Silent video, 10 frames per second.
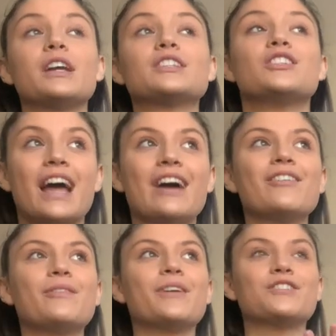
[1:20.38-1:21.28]
now
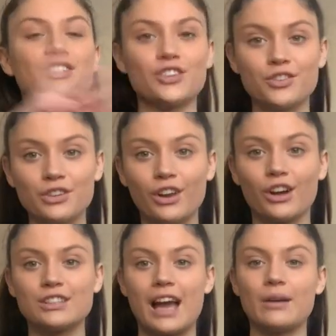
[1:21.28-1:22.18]
we've just gone through the
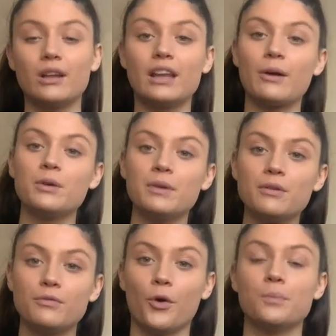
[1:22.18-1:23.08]
lockdown and now we've been
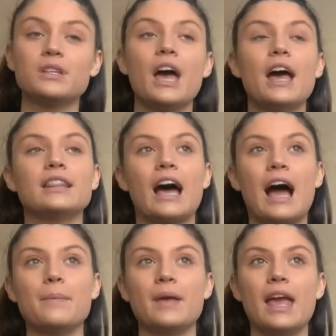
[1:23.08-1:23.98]
informed that
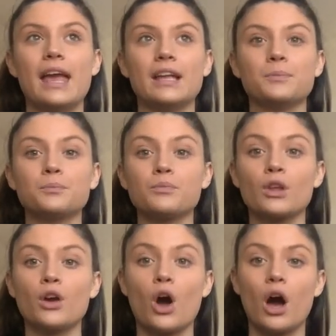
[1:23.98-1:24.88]
I'm in
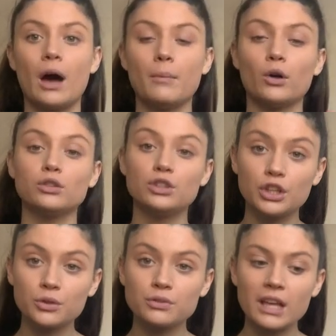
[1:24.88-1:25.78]
on
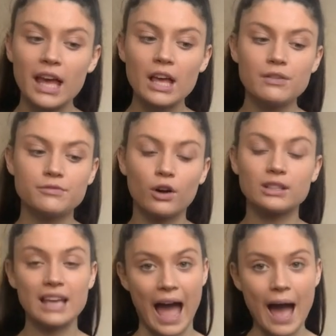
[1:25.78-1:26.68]
Tuesday for
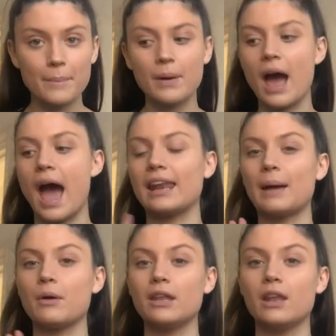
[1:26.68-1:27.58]
tap, and I'm
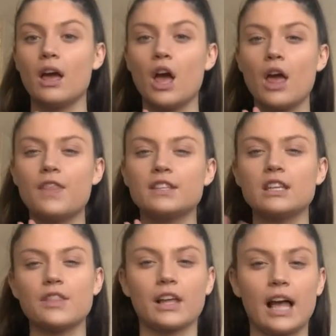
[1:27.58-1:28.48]
in, there's
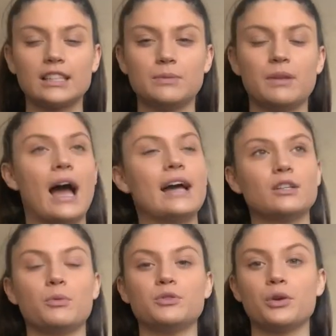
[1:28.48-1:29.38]
another class that's been added
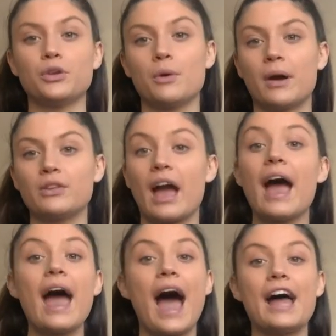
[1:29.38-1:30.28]
but we don't know about yet,
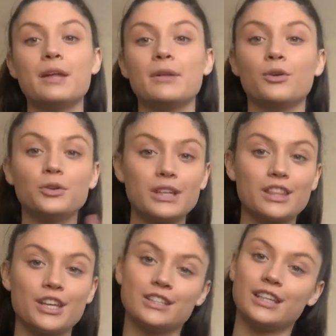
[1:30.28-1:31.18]
and I'm in all day
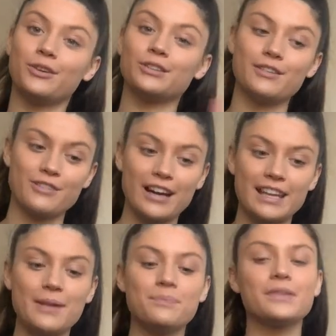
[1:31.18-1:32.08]
Thursday and all day
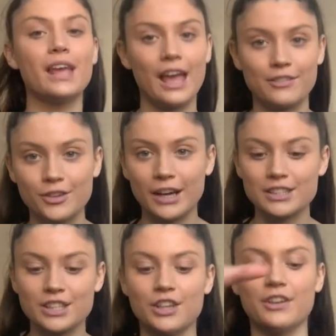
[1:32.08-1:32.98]
Friday, if you guys are
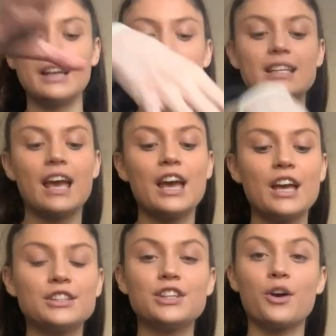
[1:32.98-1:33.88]
curious.
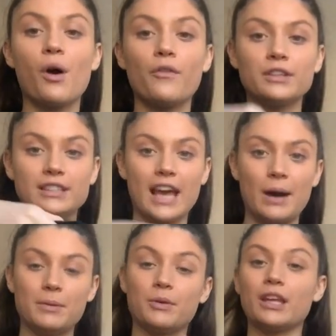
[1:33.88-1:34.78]
So obviously I'll
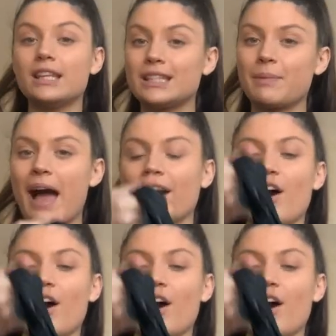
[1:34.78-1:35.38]
be bringing this bag